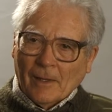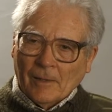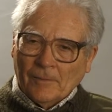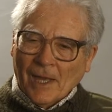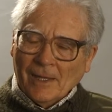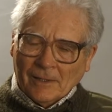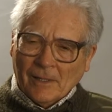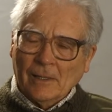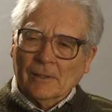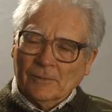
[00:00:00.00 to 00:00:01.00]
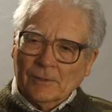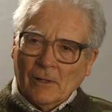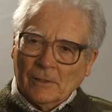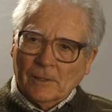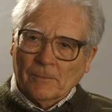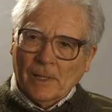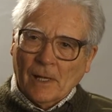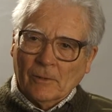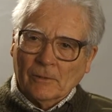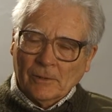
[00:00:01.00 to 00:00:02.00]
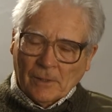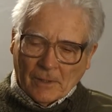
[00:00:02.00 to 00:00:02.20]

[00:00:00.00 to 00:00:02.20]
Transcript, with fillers: And that kind of started me out